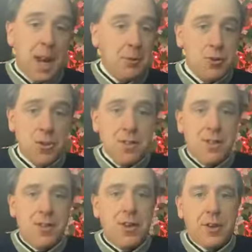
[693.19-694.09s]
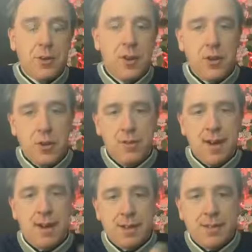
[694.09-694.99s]
I'm sure there's nothing you can do on your
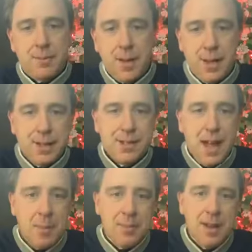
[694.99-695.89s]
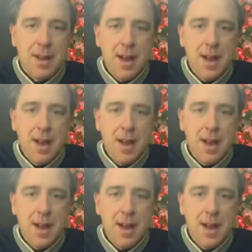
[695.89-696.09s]
end except hit accept.